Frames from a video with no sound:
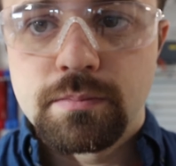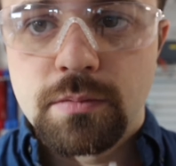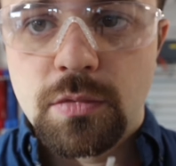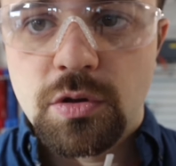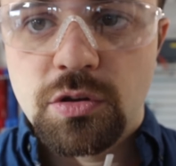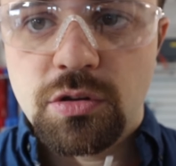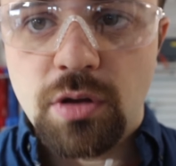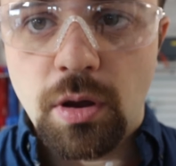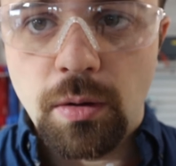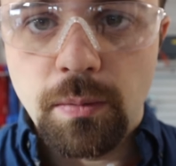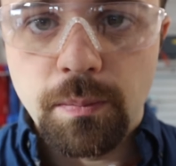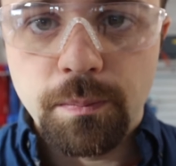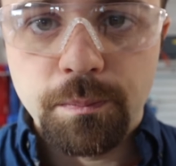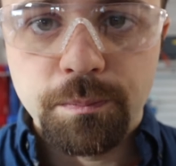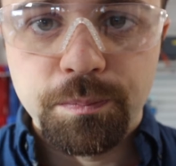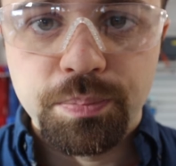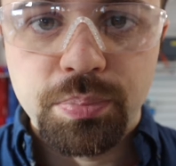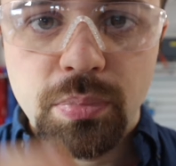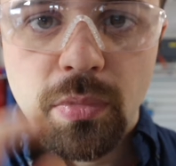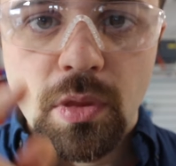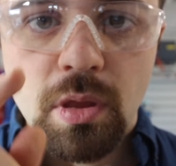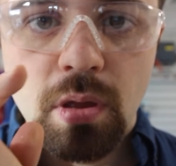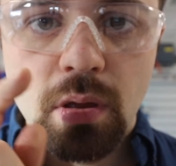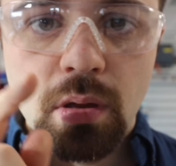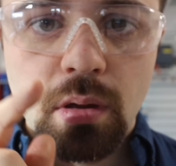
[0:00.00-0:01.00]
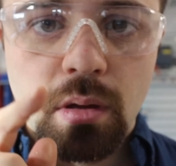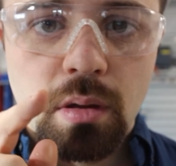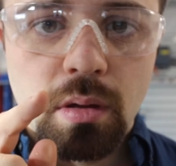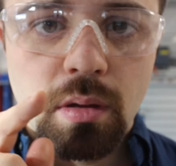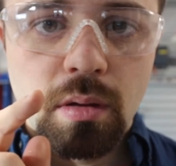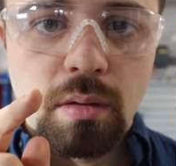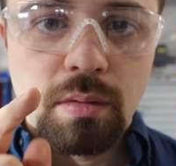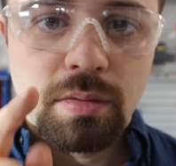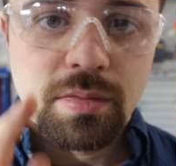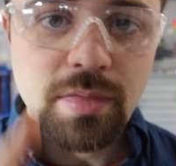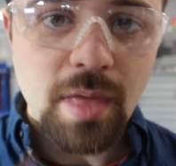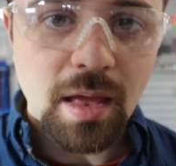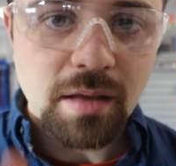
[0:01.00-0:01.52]
So,
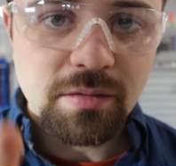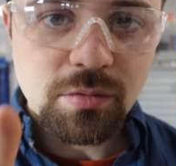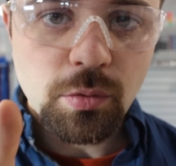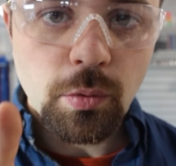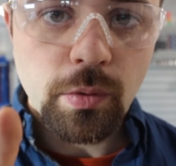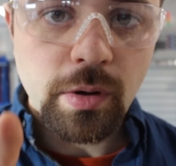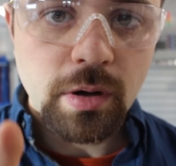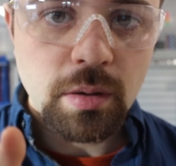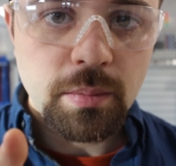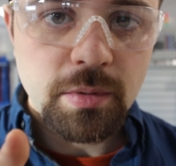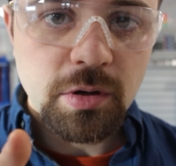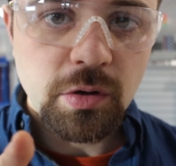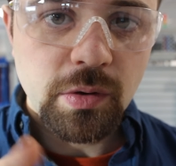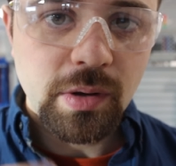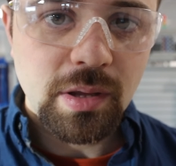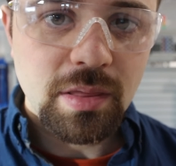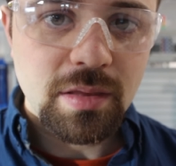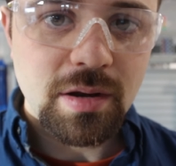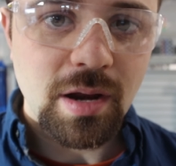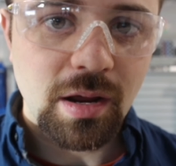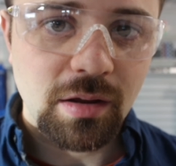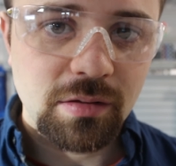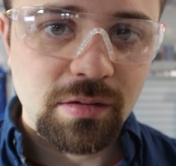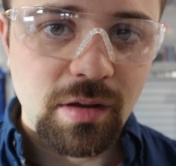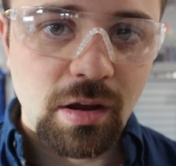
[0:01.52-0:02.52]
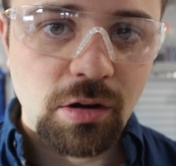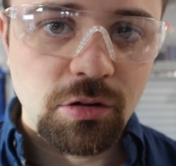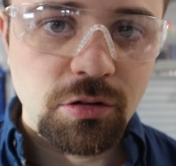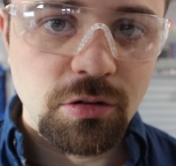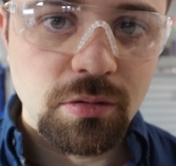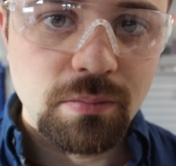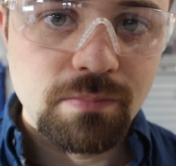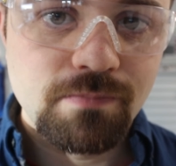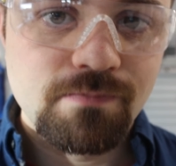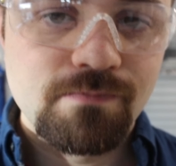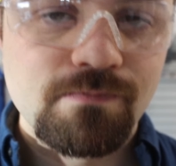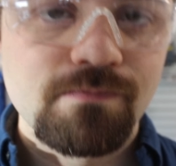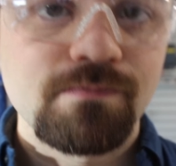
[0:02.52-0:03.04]
that's what we're going to be doing in the next section.